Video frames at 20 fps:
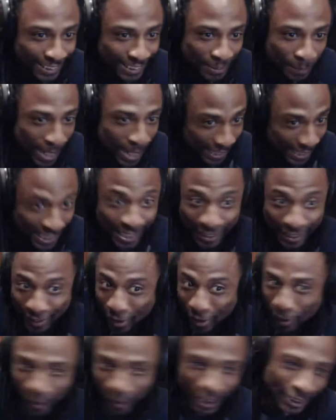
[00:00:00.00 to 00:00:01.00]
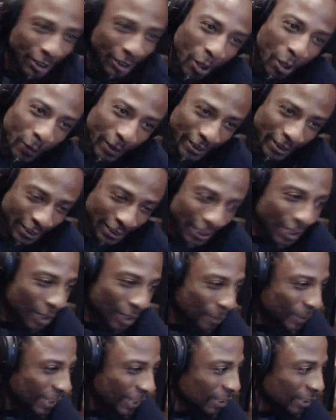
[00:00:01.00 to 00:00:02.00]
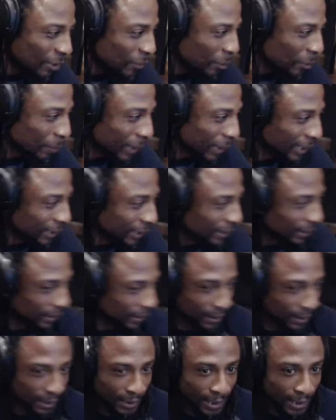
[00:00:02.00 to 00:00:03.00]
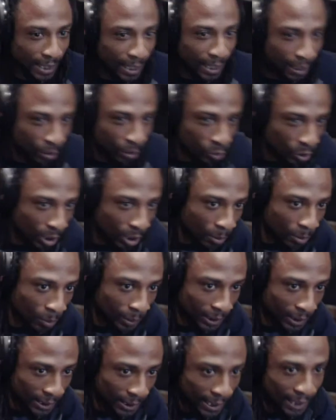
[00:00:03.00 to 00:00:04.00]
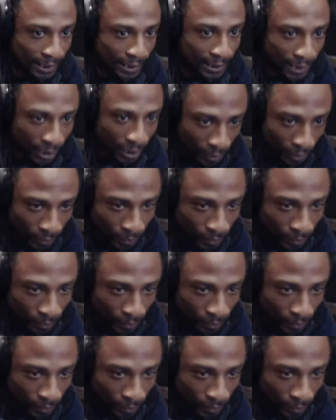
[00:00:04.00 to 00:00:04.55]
That's always going to be good for me to stay out of trouble and stay centered.